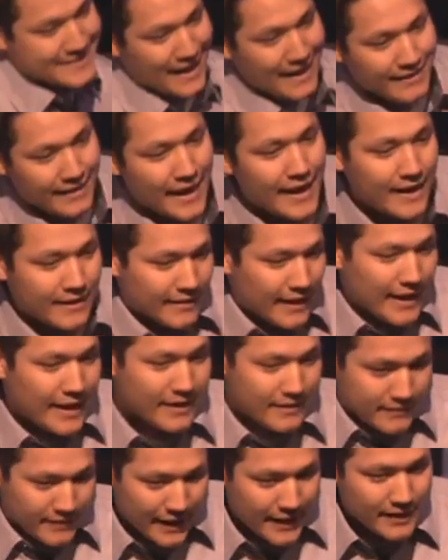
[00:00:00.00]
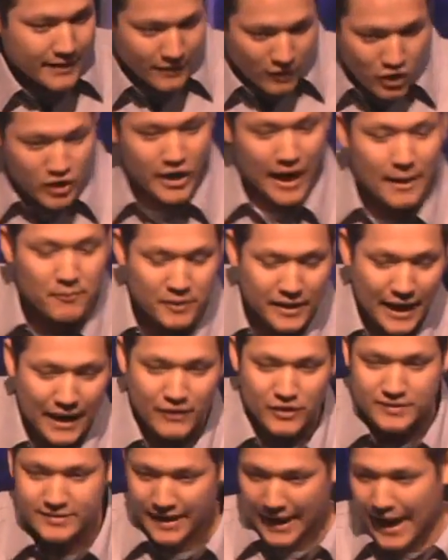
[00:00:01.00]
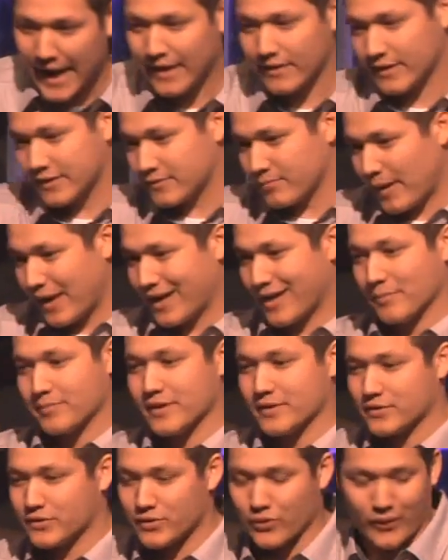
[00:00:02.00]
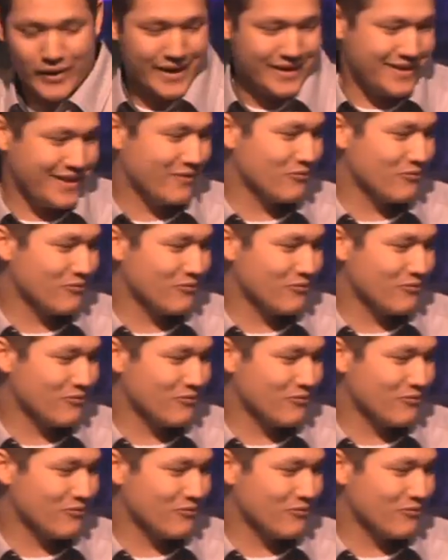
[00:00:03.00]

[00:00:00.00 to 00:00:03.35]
say they, they, they came together and said, hey, let's make up this story. It